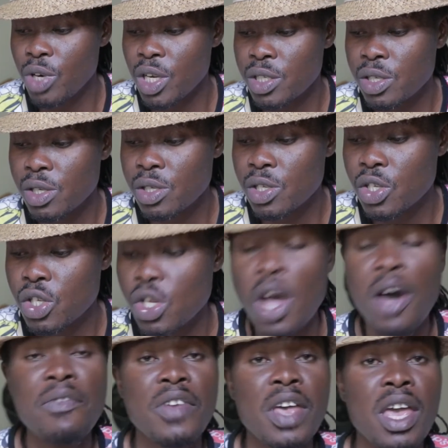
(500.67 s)

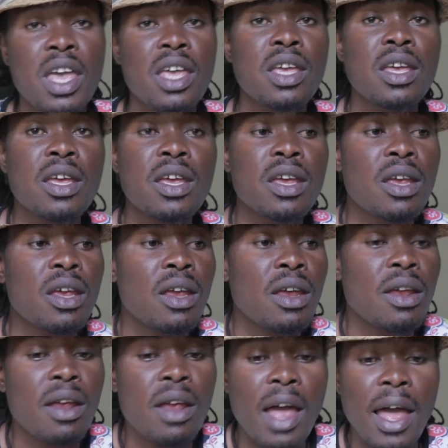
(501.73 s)
survey,
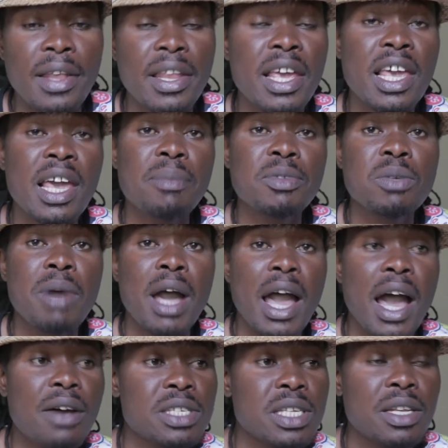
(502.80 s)
and they came to my
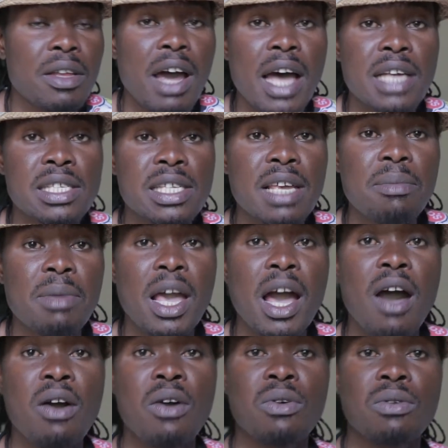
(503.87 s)
house and they're asking me
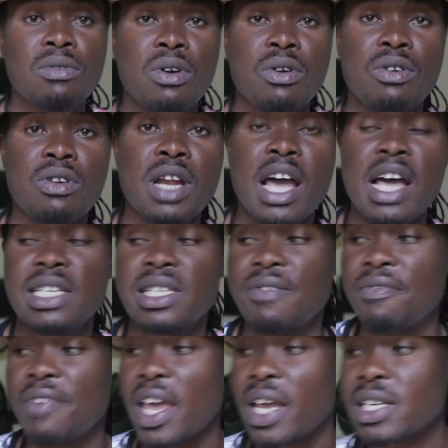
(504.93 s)
how Corona has
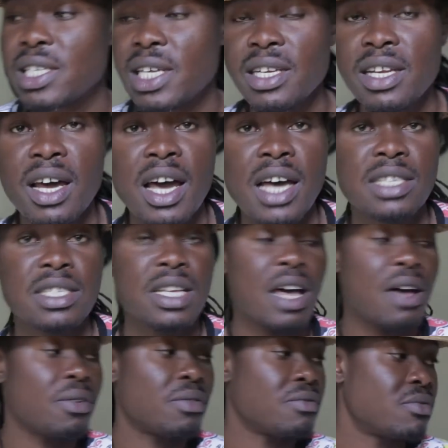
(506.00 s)
affected us,
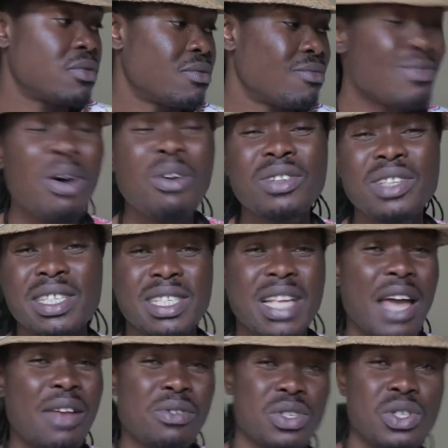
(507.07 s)
how all this
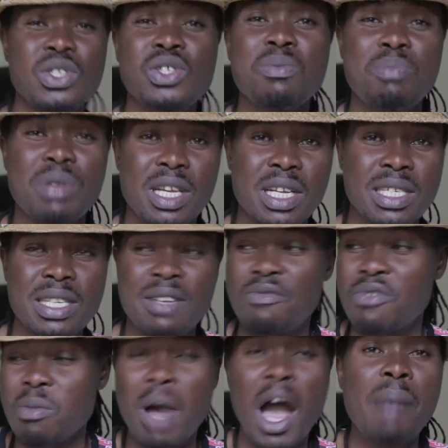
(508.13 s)
kind of stupidity
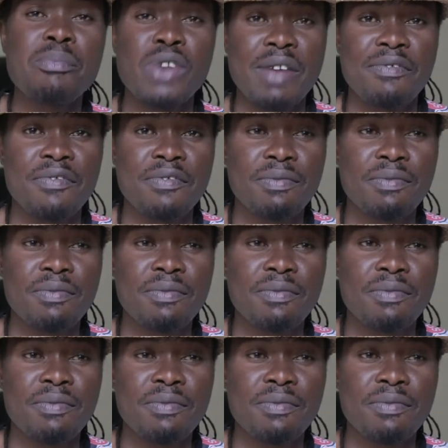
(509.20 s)
from AMREF.